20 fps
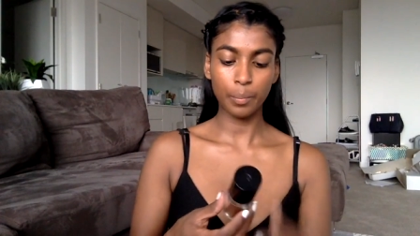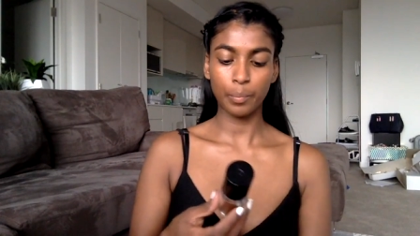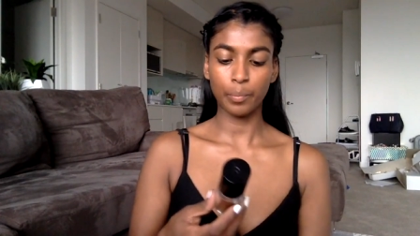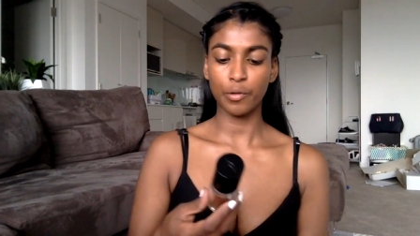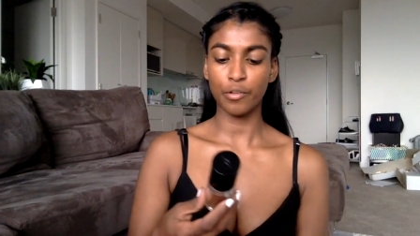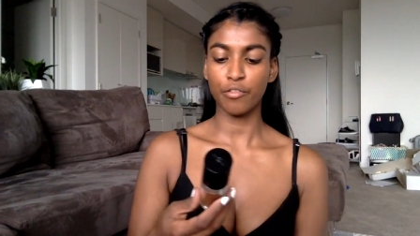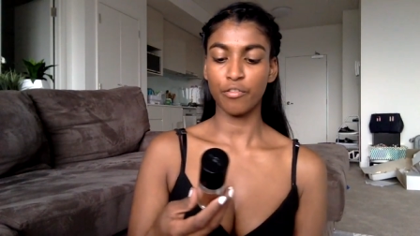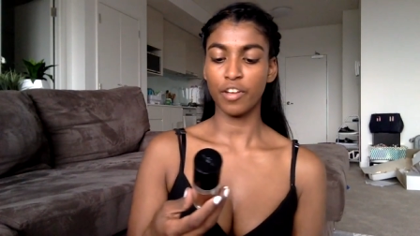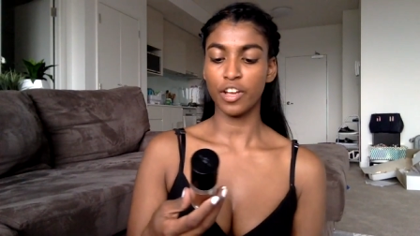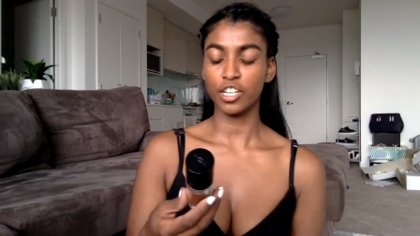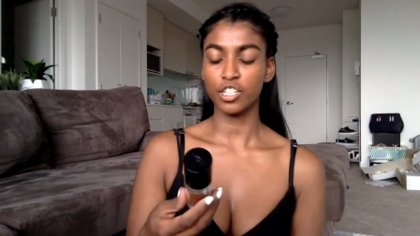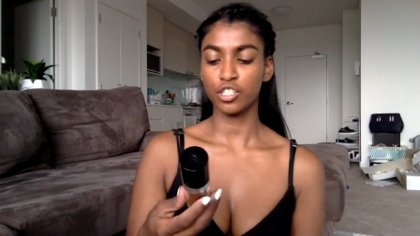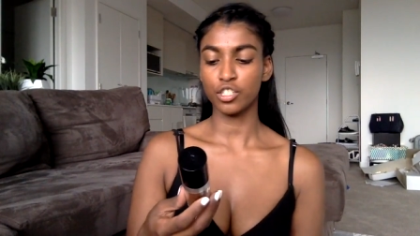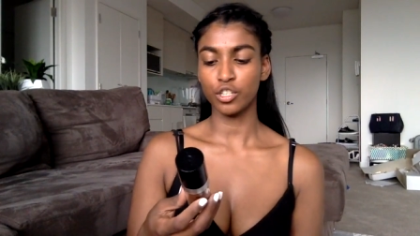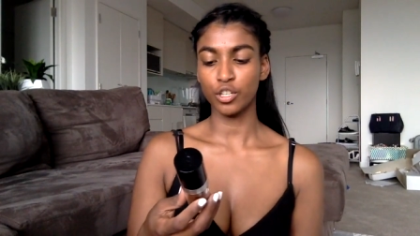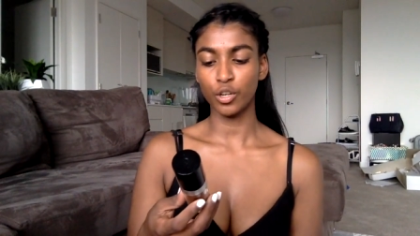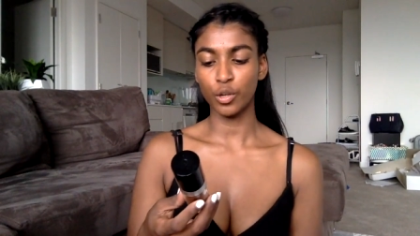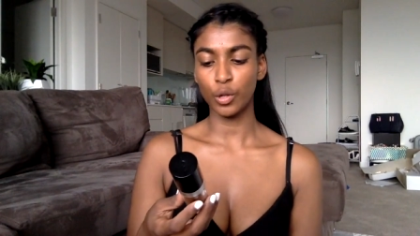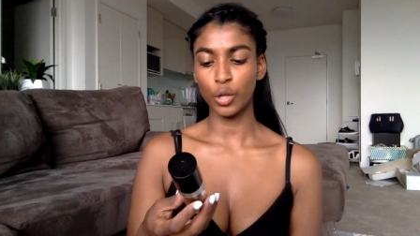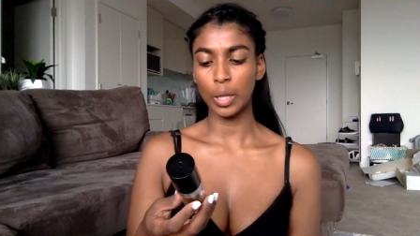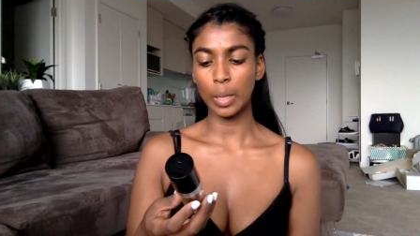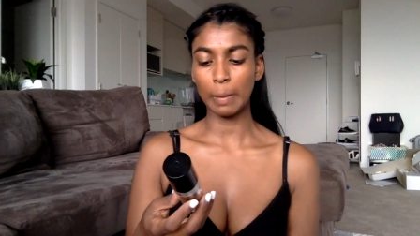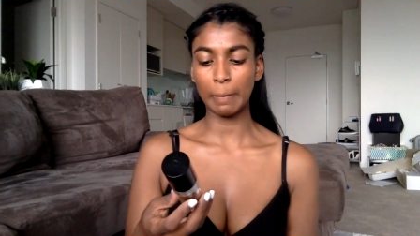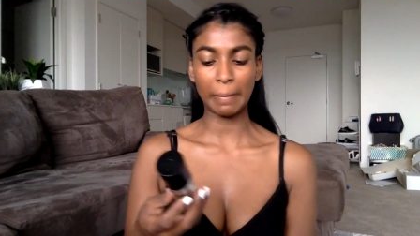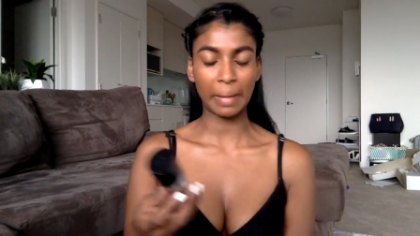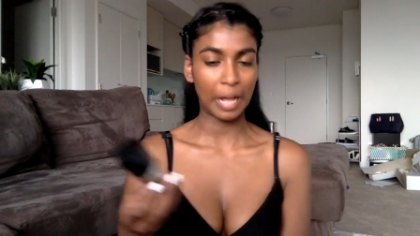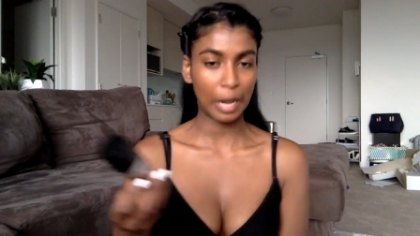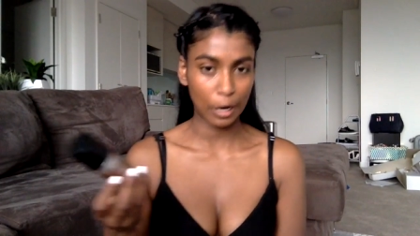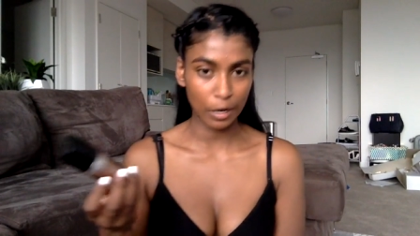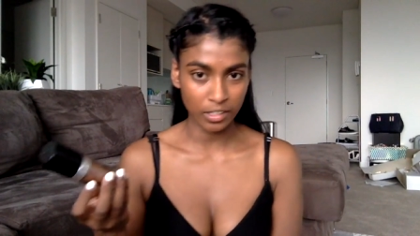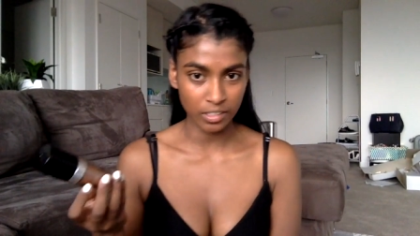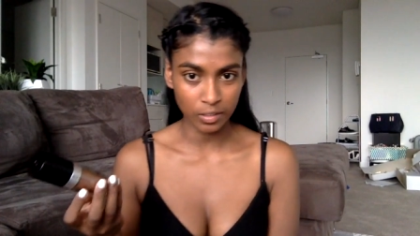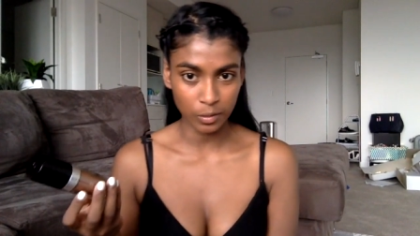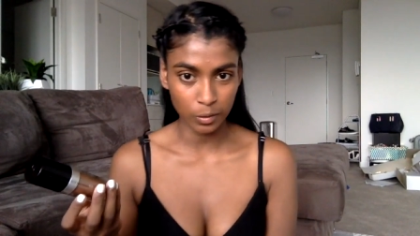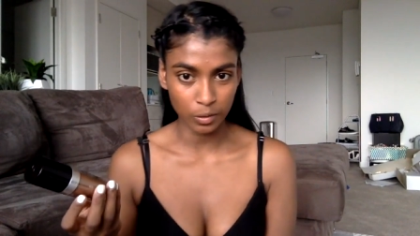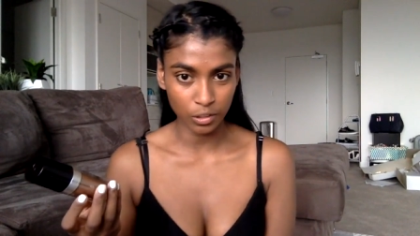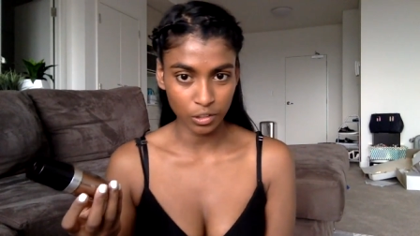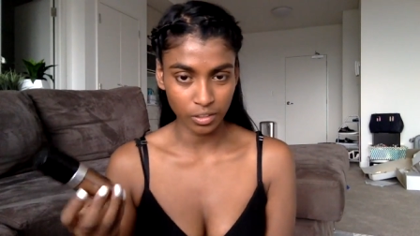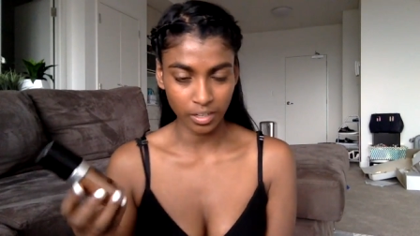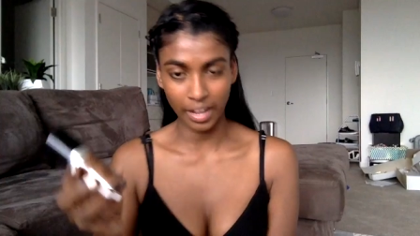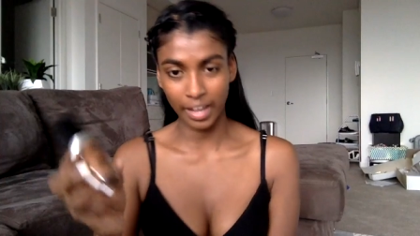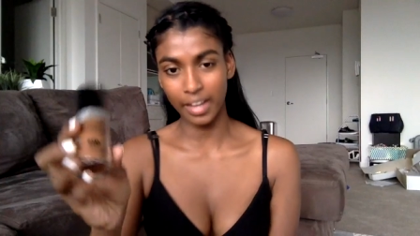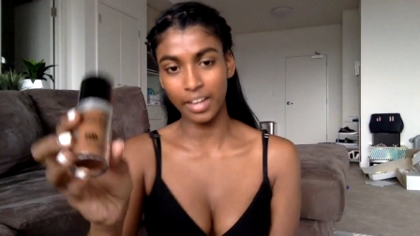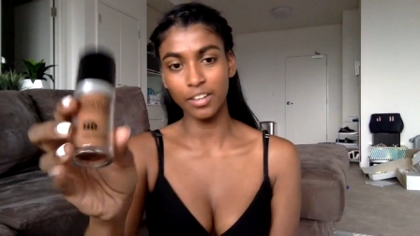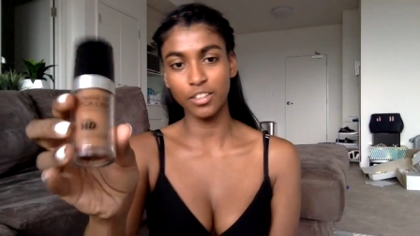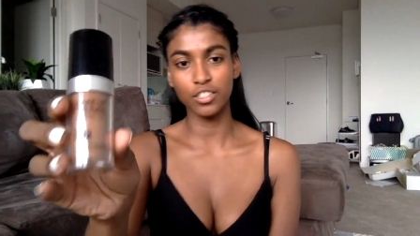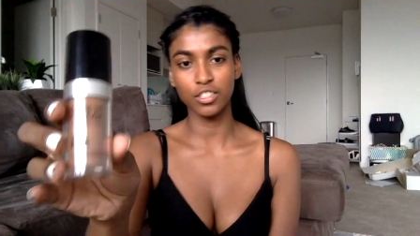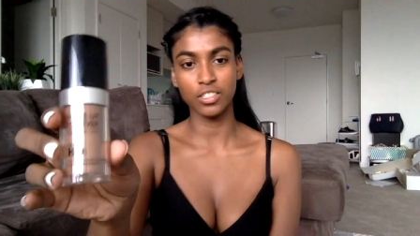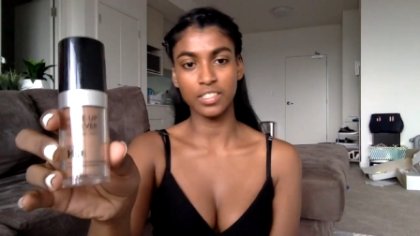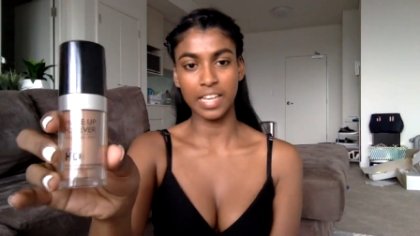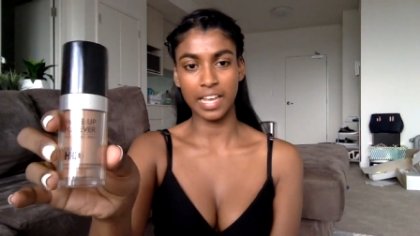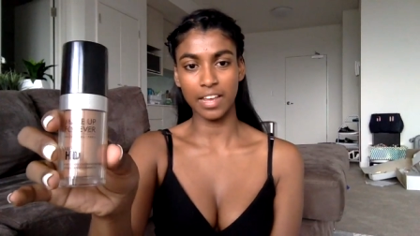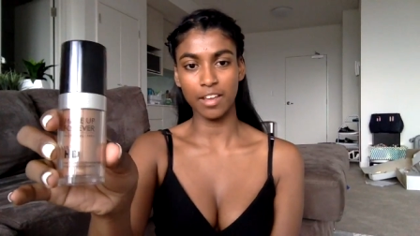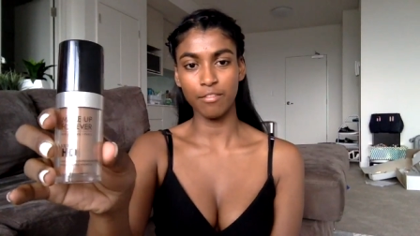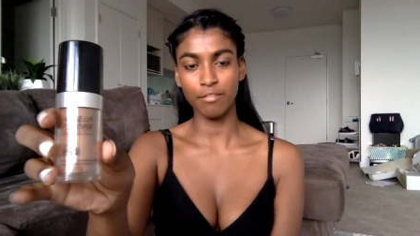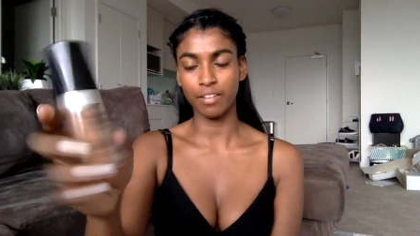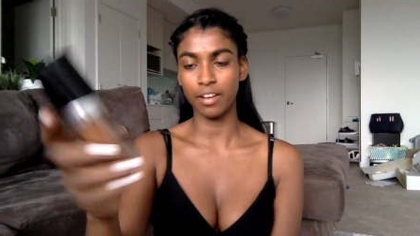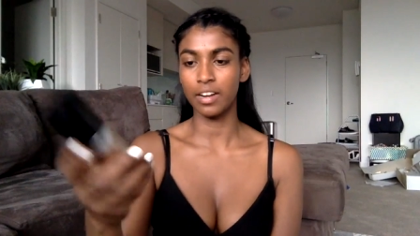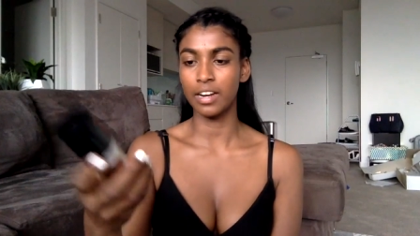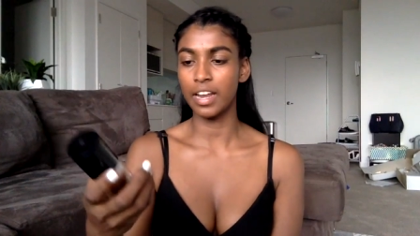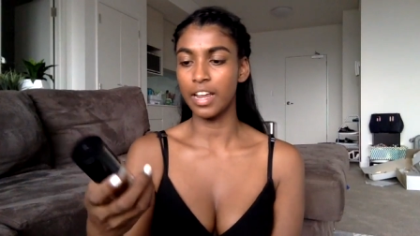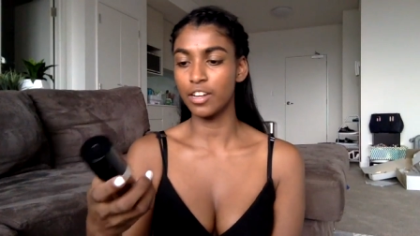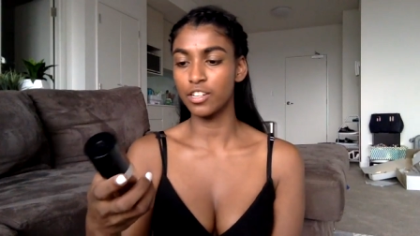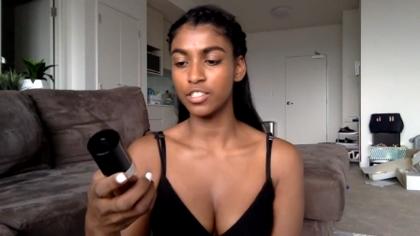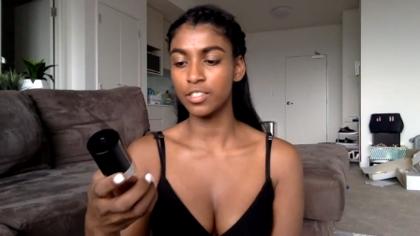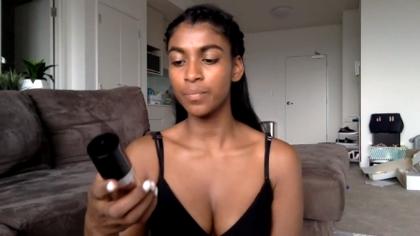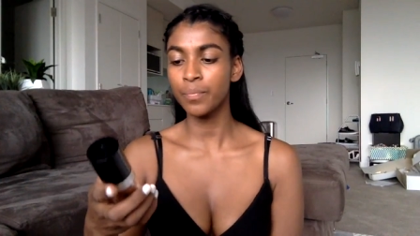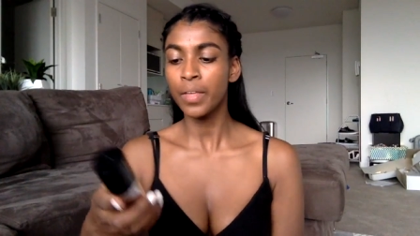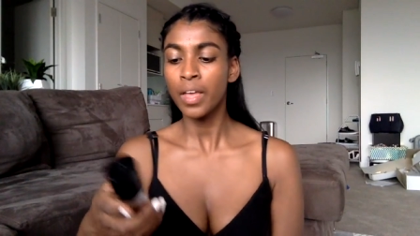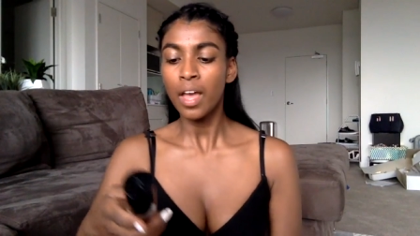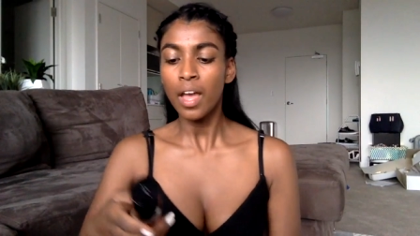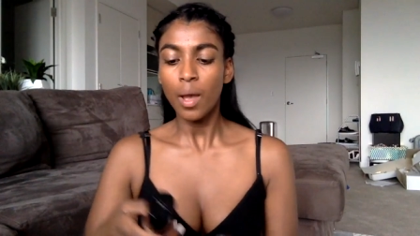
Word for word: Professional Paris Ultra H D foundation.